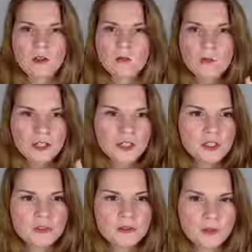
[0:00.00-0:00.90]
1,
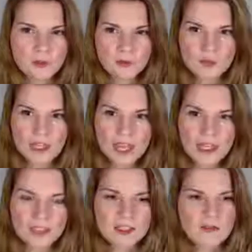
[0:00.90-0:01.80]
2, or 3
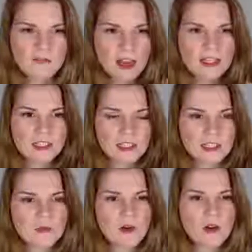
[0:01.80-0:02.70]
and find a
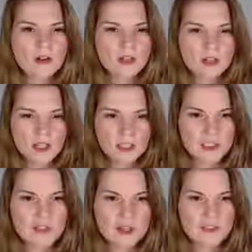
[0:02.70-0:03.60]
small
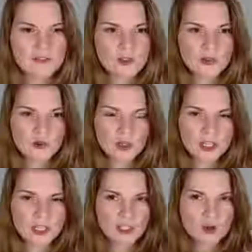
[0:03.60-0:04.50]
illustrative story
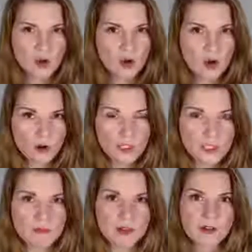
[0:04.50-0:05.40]
in your own
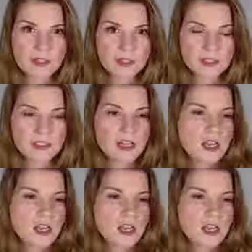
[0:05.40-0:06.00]
experience.